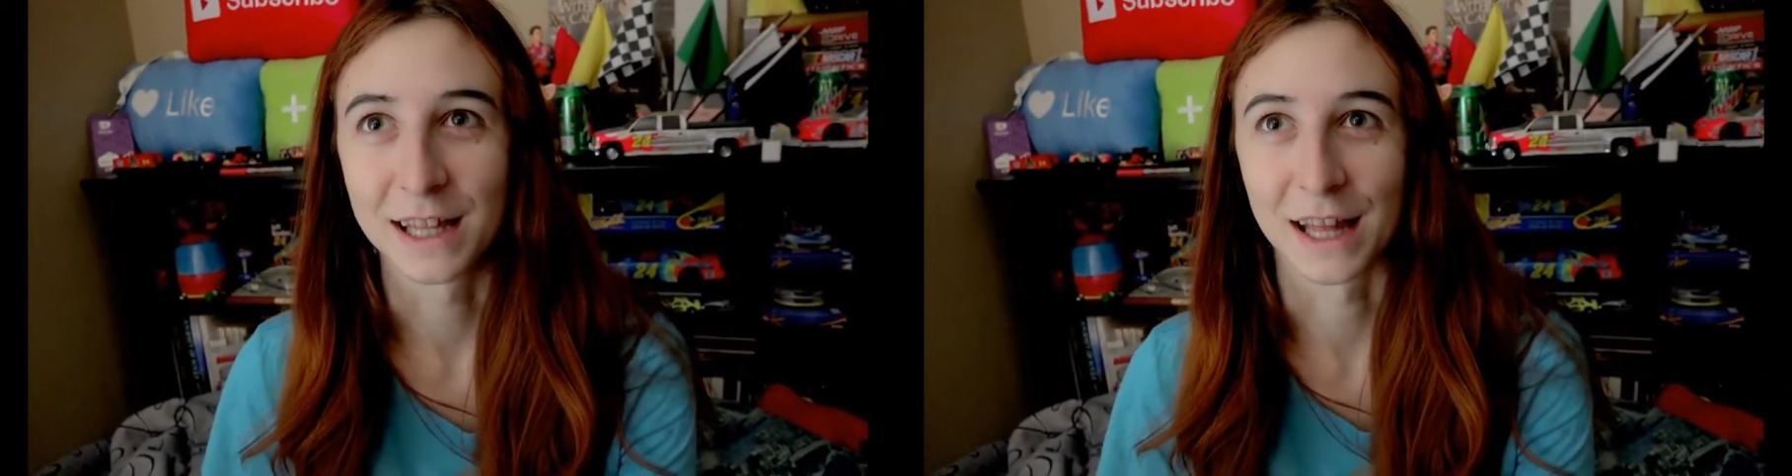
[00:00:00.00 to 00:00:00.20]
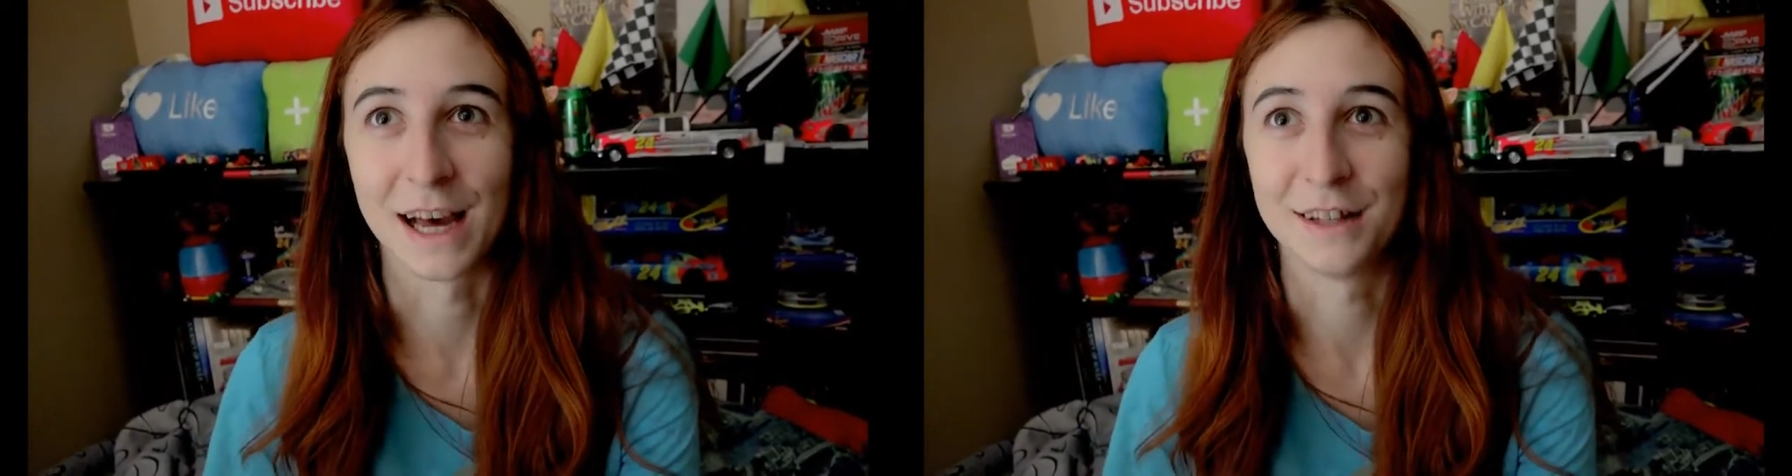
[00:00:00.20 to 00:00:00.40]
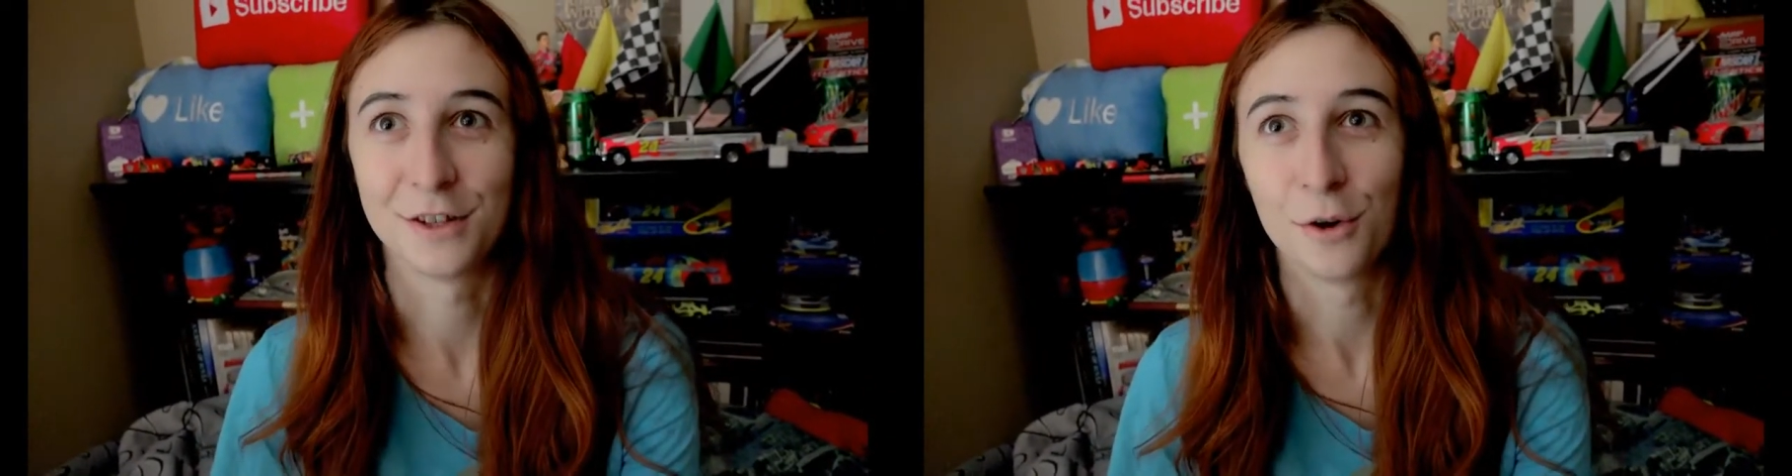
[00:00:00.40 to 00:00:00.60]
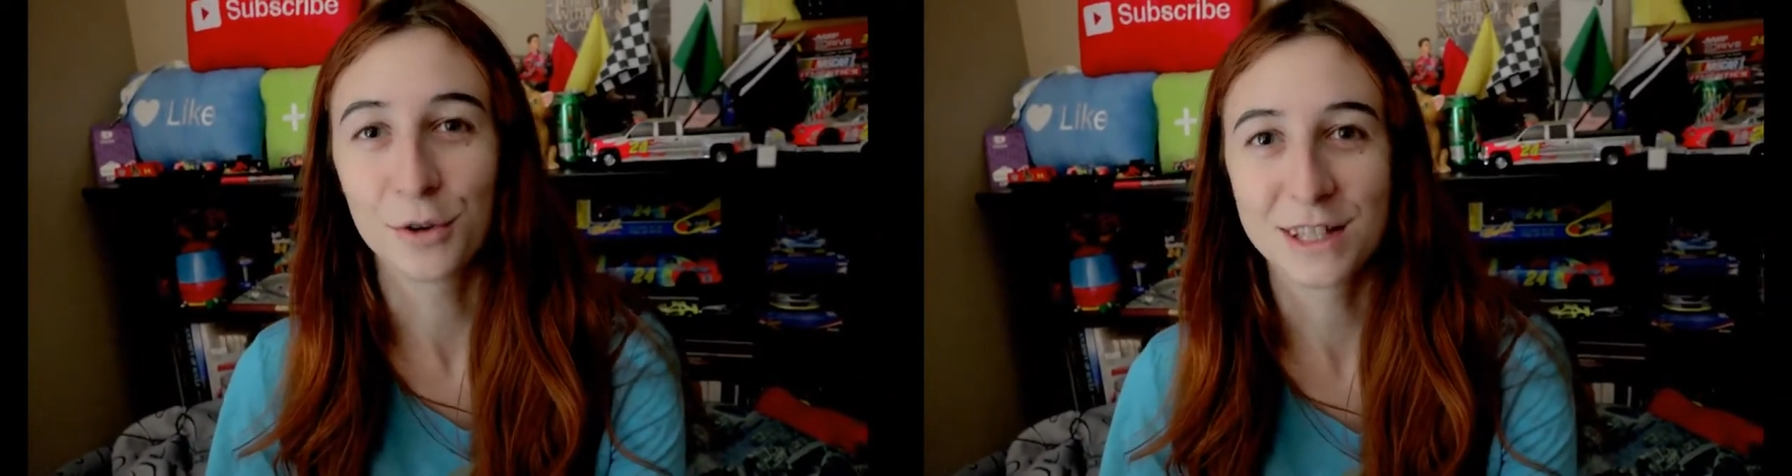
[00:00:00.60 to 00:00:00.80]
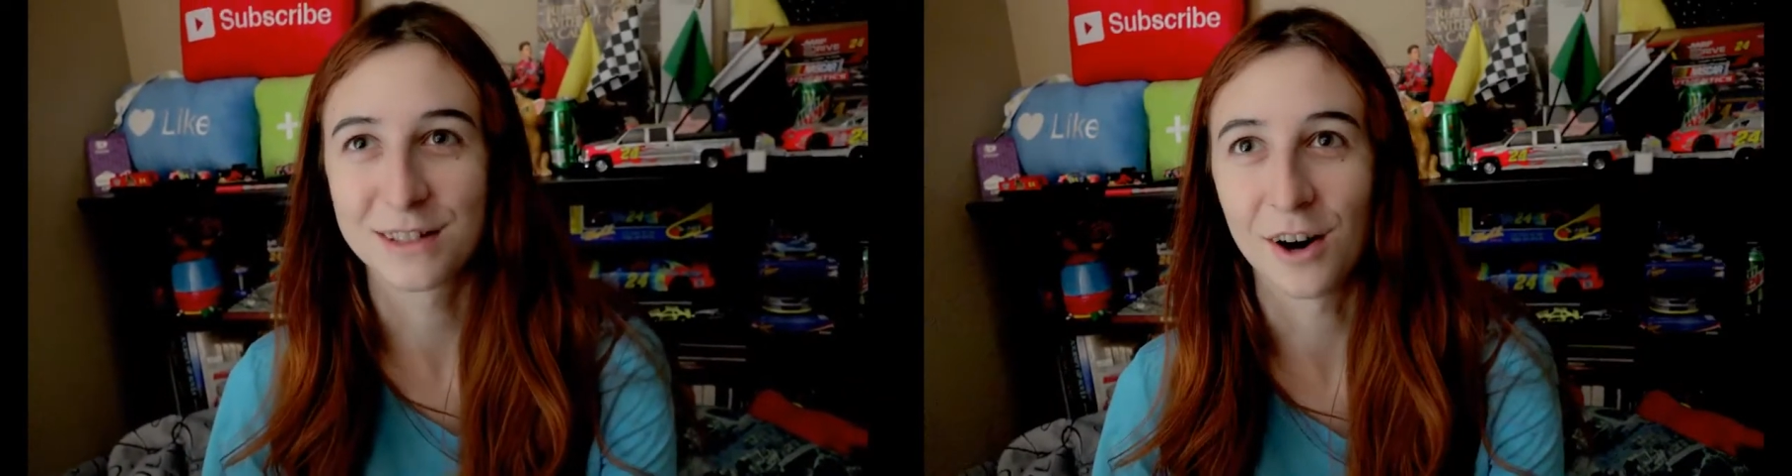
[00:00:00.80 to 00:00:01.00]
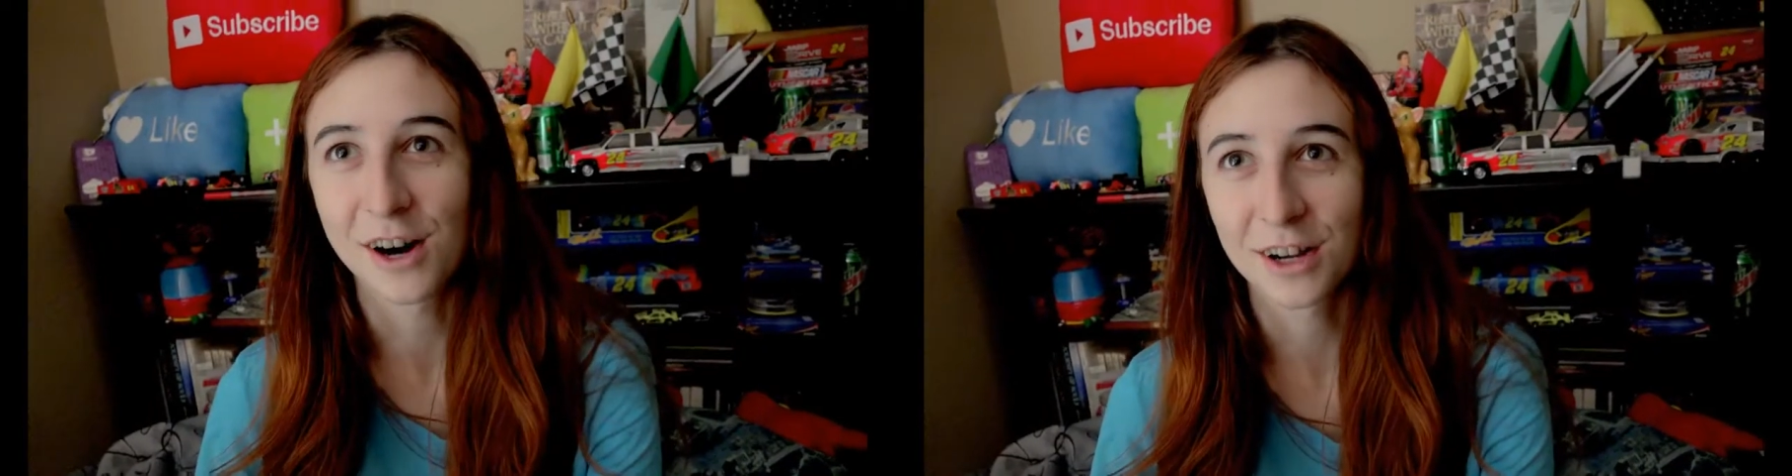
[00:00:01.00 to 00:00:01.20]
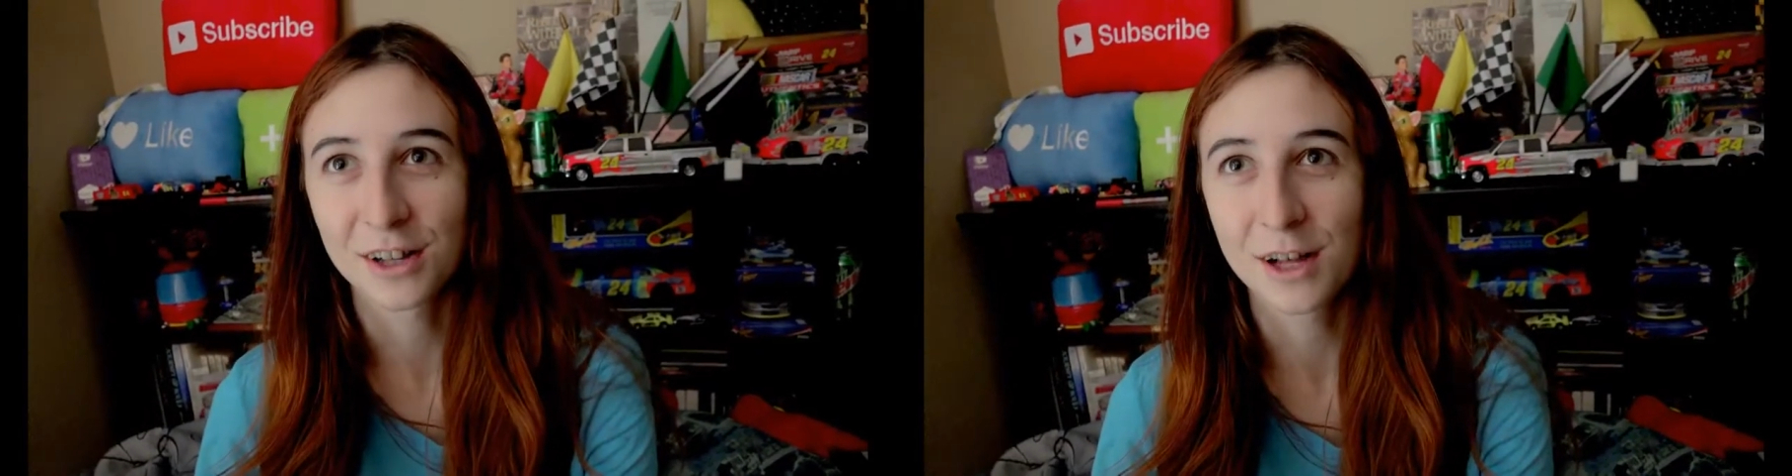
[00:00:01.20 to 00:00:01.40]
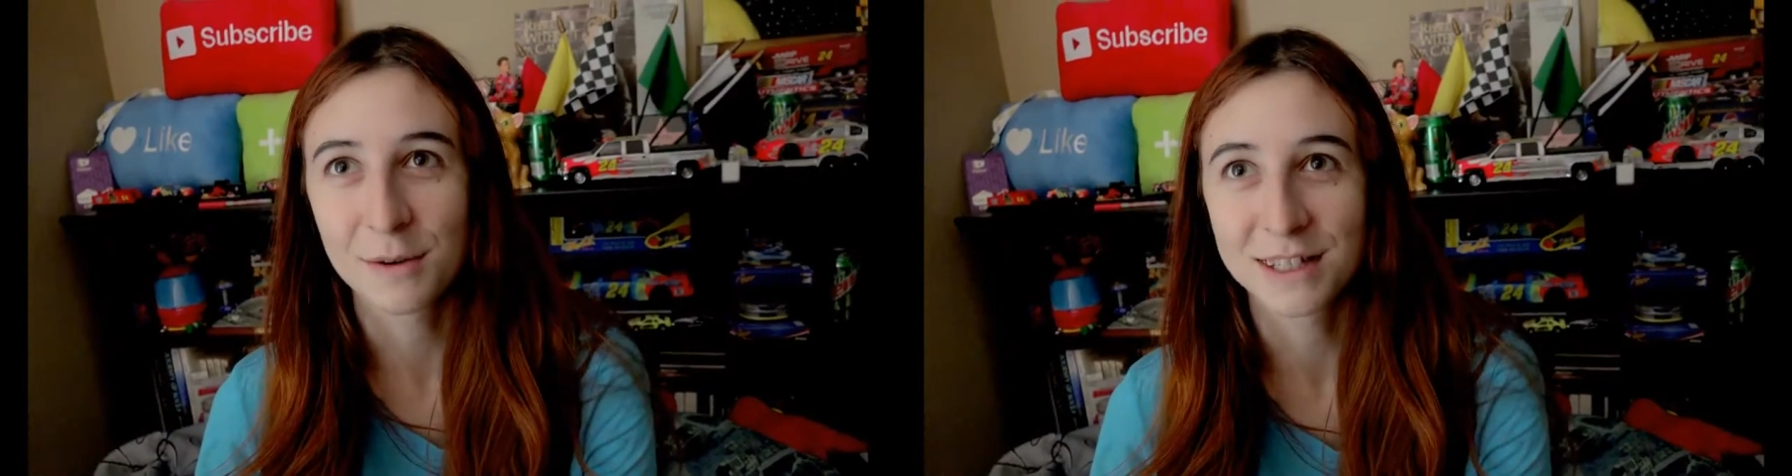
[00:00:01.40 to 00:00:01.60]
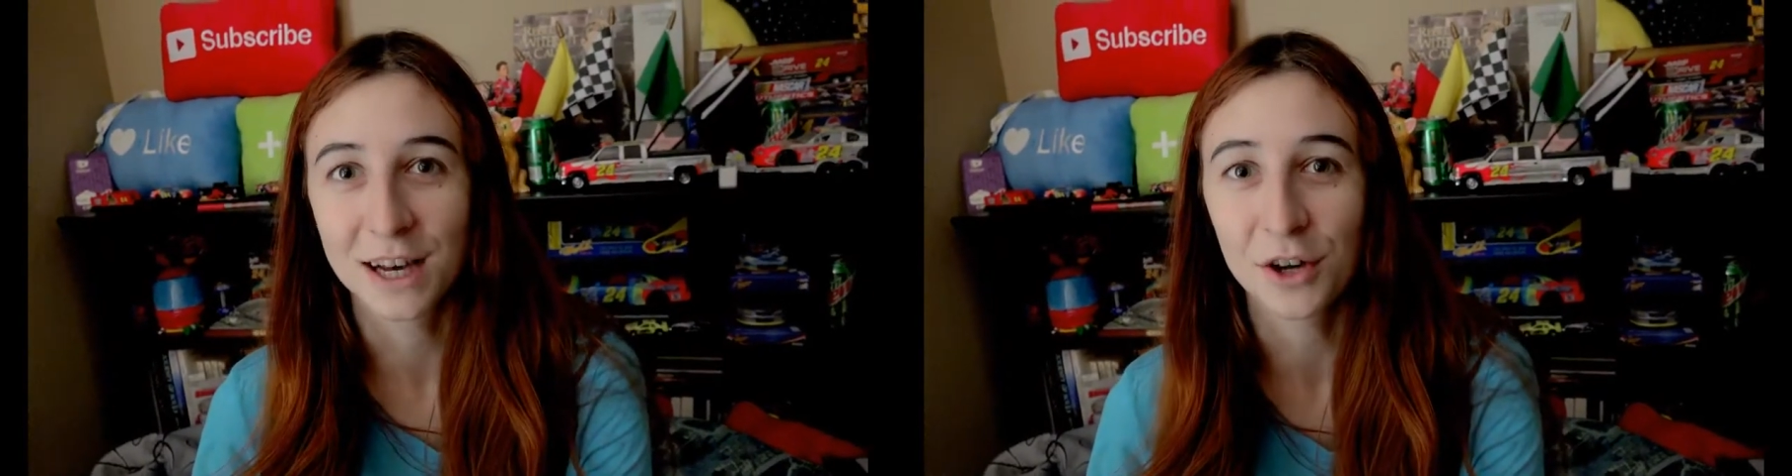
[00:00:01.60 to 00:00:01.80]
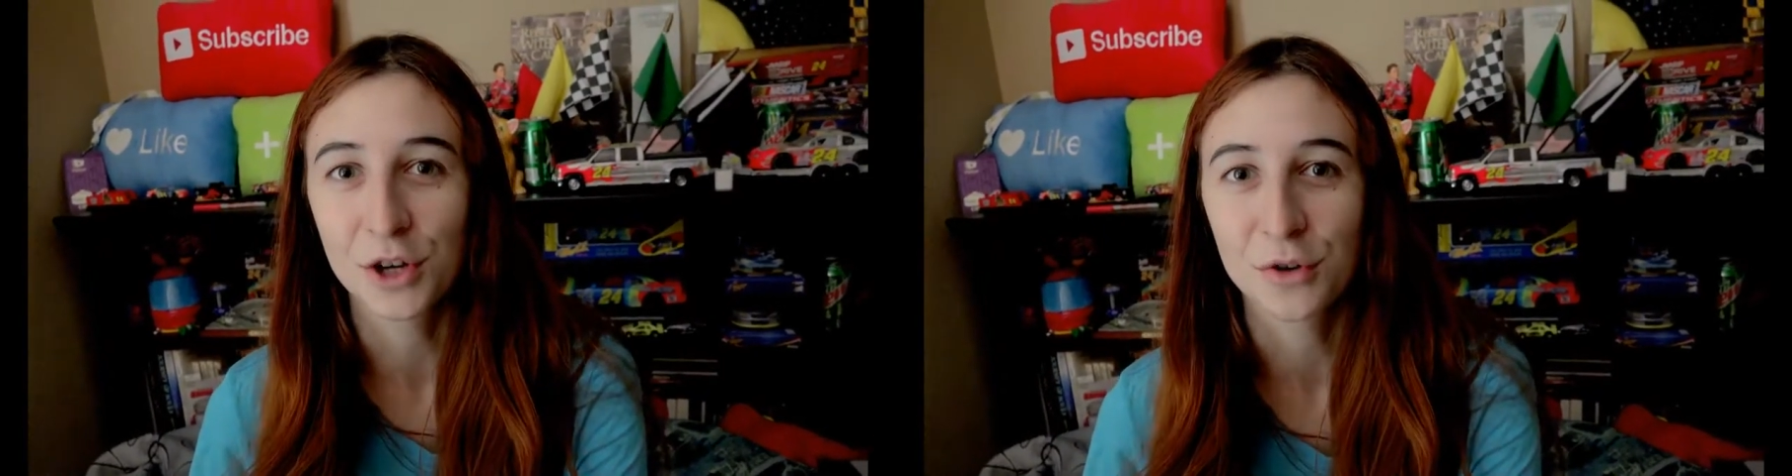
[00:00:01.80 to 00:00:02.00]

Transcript: that Tony's not gonna let me tell you